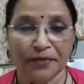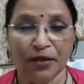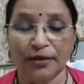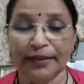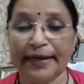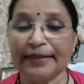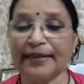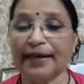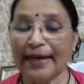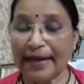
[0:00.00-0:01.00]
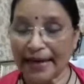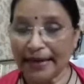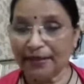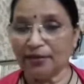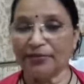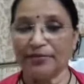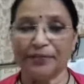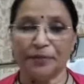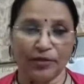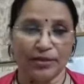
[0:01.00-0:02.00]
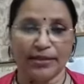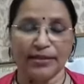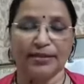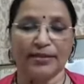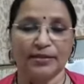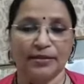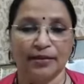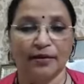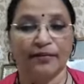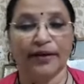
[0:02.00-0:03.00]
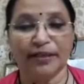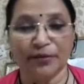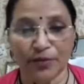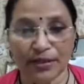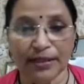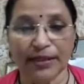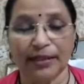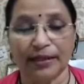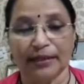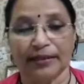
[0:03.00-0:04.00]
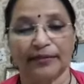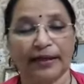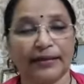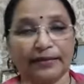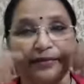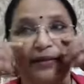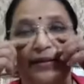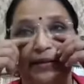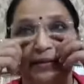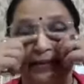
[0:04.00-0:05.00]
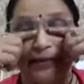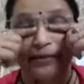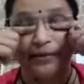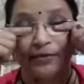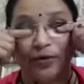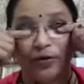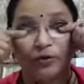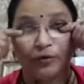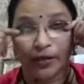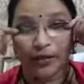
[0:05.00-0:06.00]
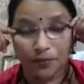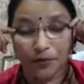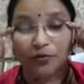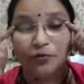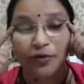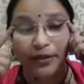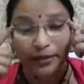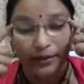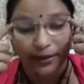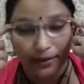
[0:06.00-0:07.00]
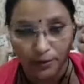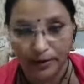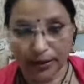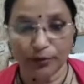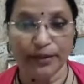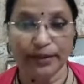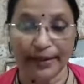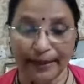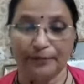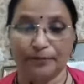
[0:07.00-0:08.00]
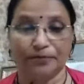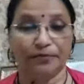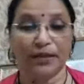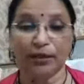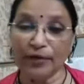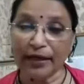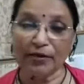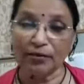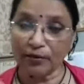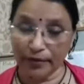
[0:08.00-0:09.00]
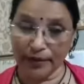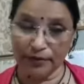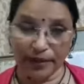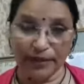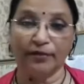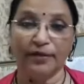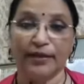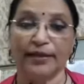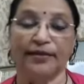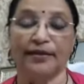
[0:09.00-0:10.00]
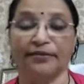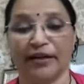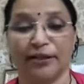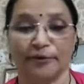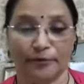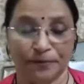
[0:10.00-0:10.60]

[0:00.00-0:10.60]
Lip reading: Or at the end of a process, when you see that this is not worth pursuing, you can quit then. But you cannot quit when you are in the failure.